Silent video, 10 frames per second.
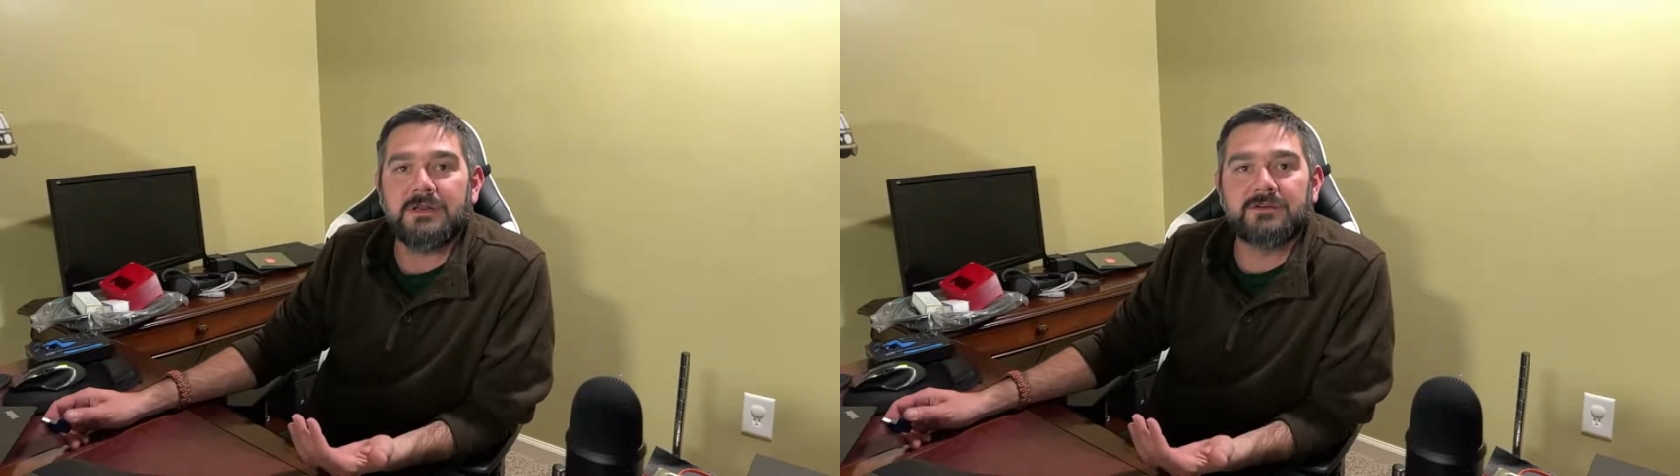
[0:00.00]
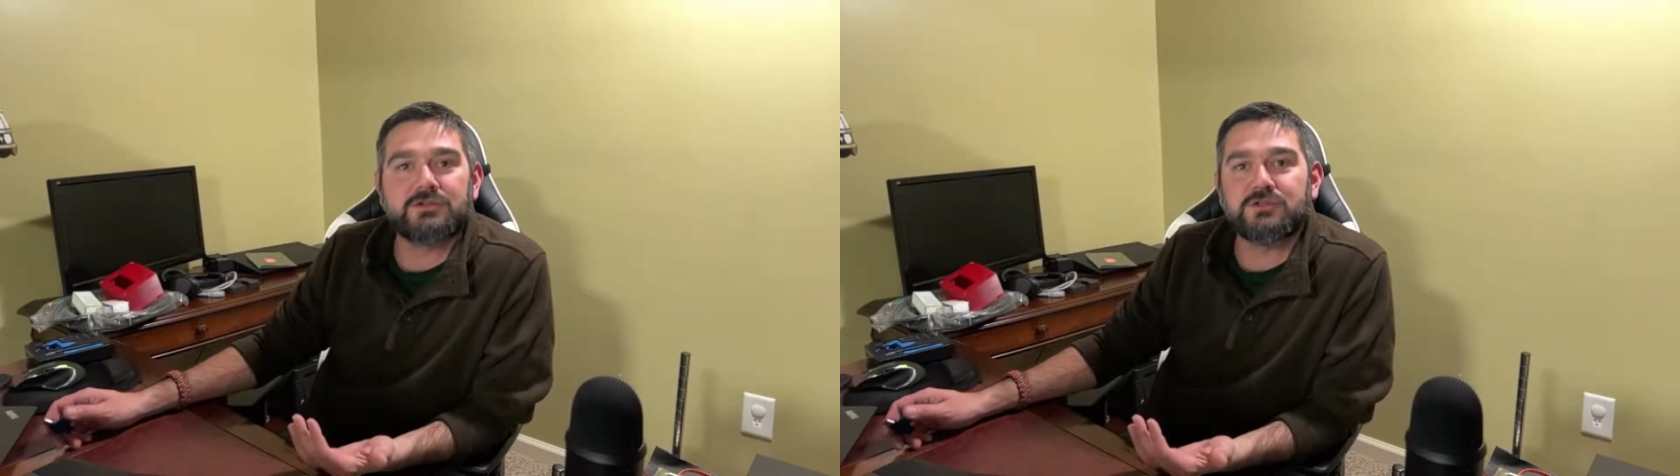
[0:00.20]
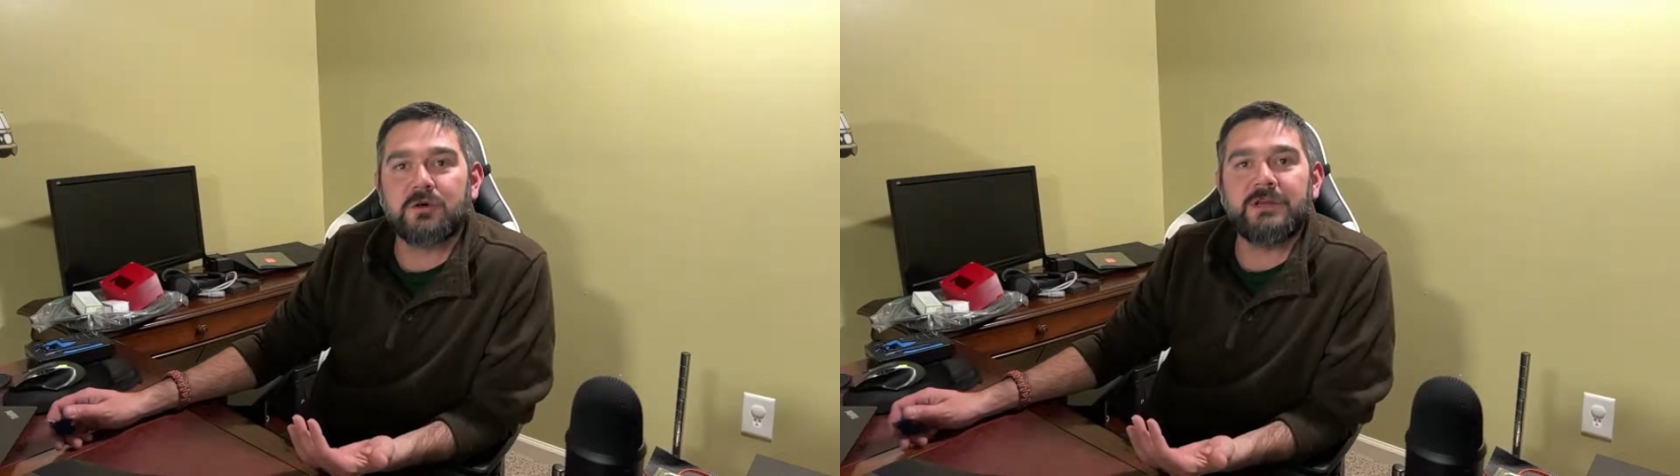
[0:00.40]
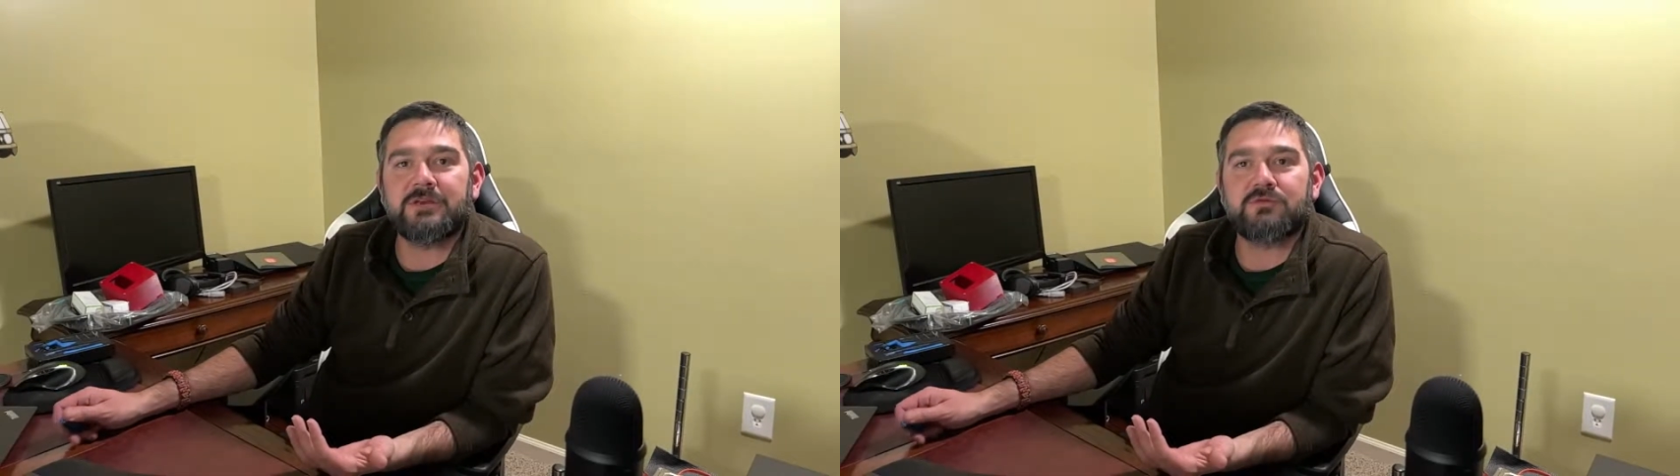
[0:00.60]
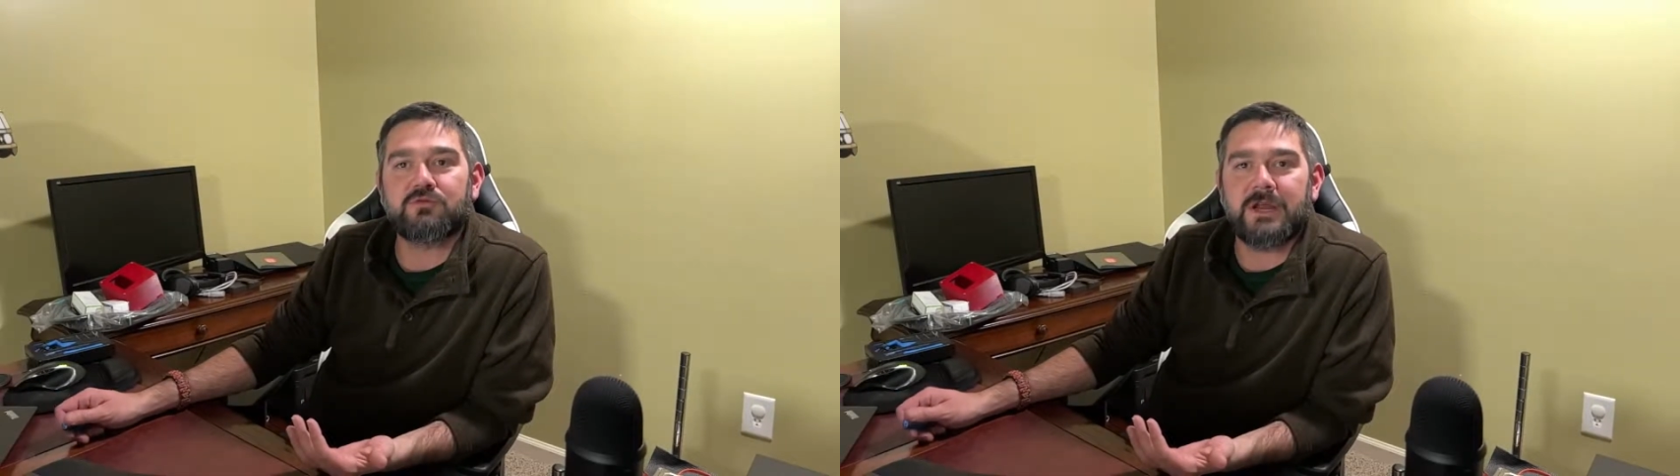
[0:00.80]
There's so many
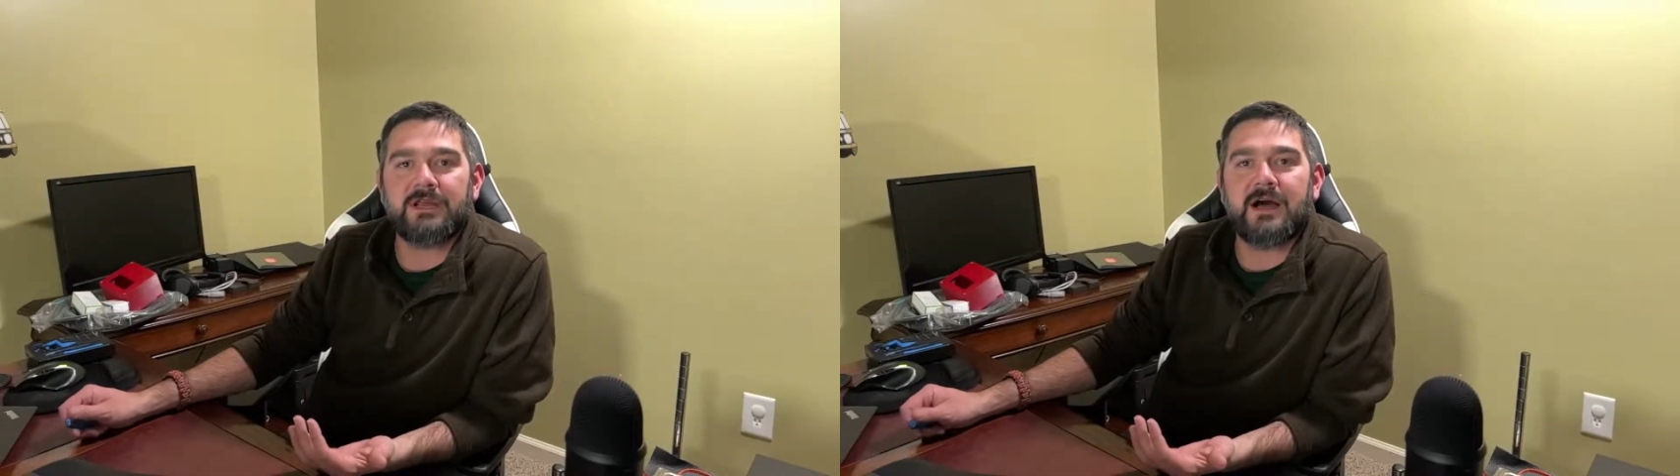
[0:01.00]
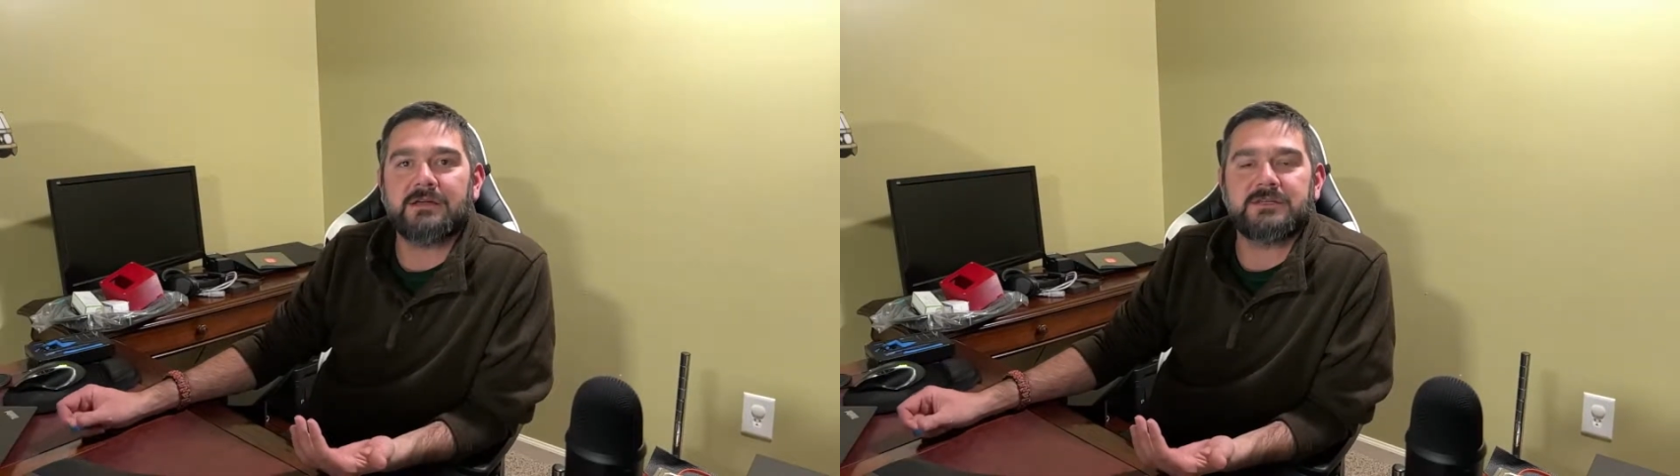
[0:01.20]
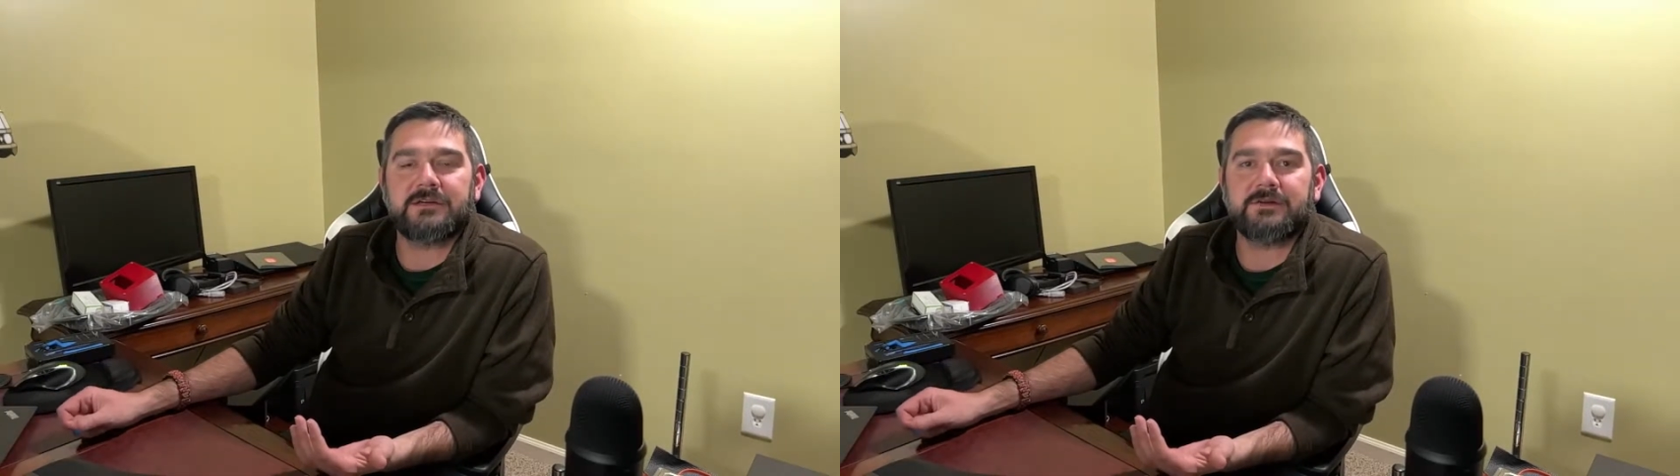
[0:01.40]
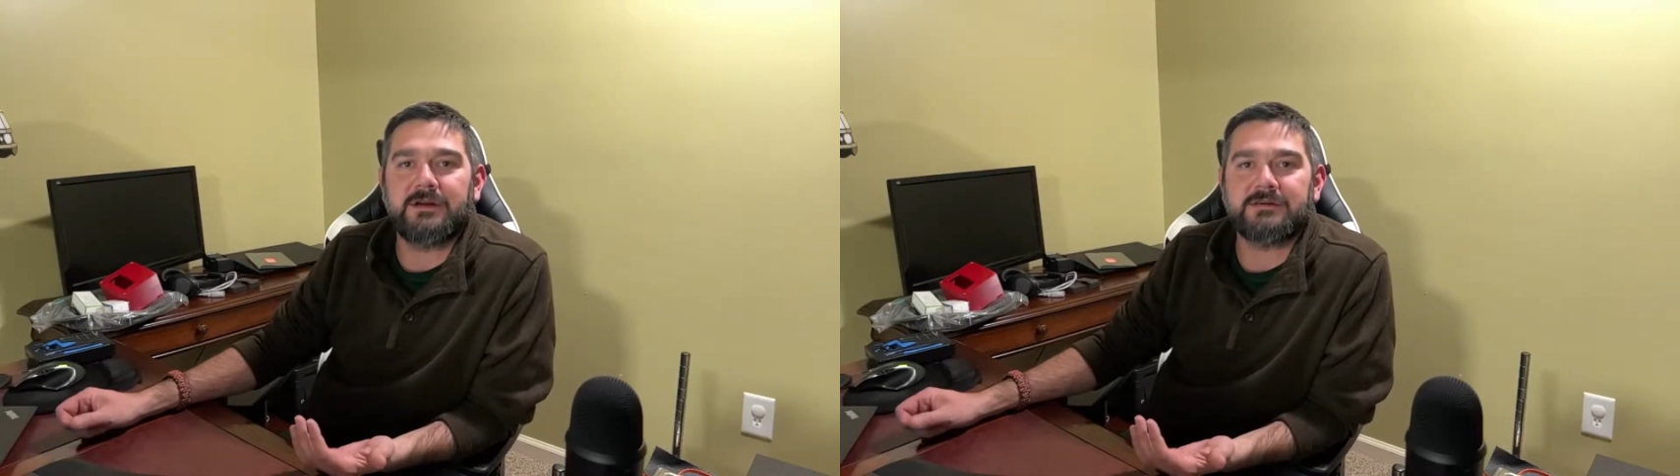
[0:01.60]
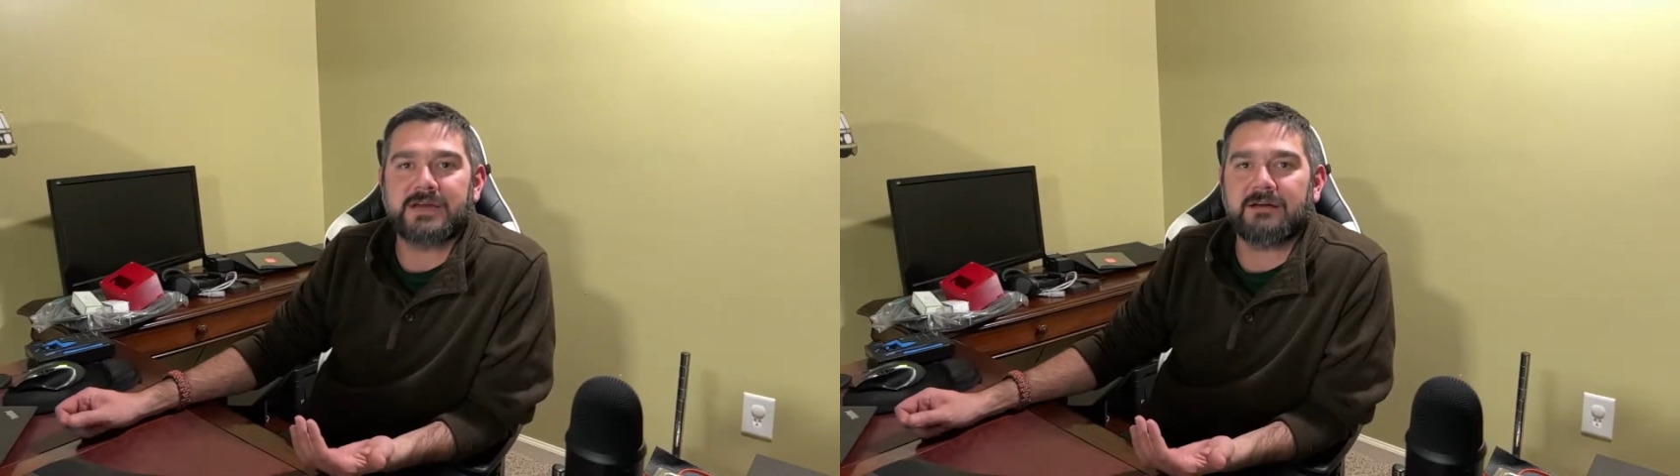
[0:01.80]
great content
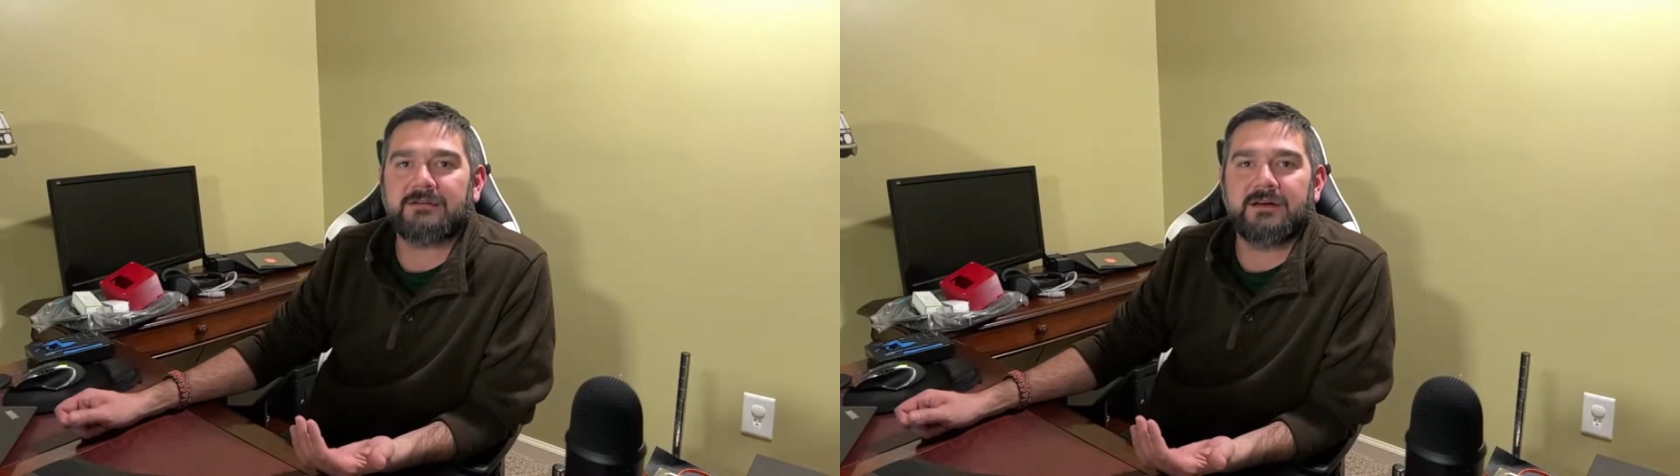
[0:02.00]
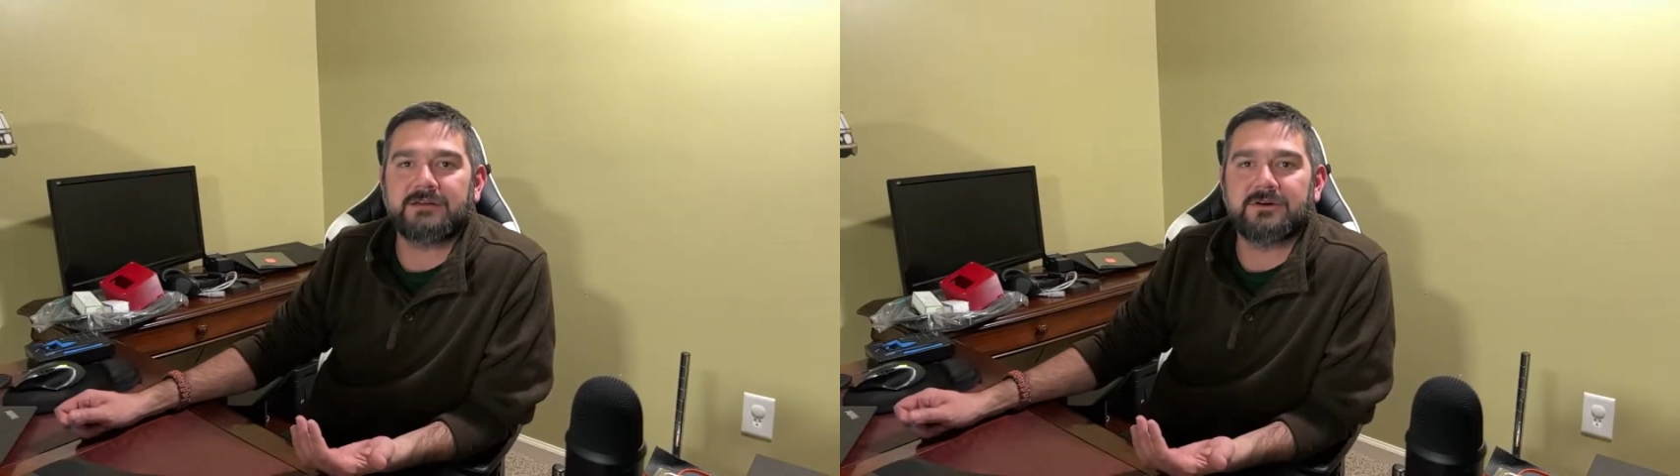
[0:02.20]
creators out there.